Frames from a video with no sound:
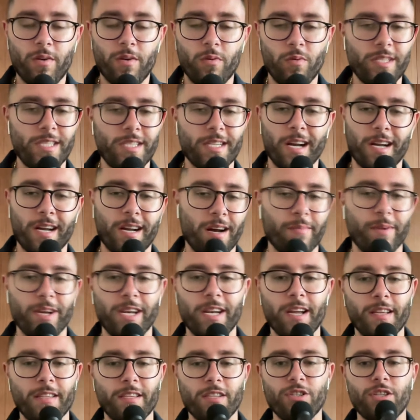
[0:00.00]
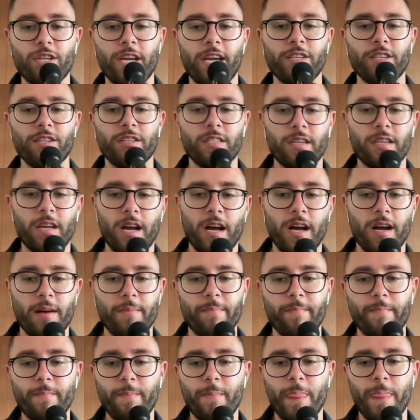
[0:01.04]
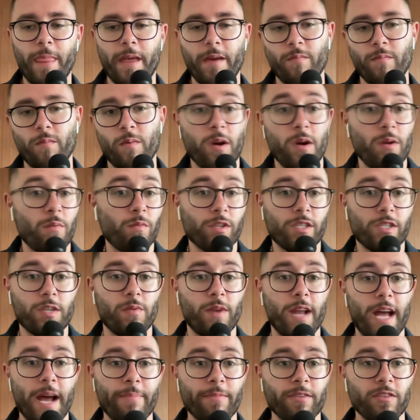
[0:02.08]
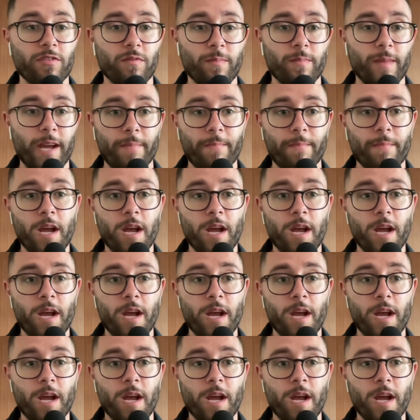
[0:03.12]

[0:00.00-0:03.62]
We saw coming. Nothing changes. And we'll see what happens from there.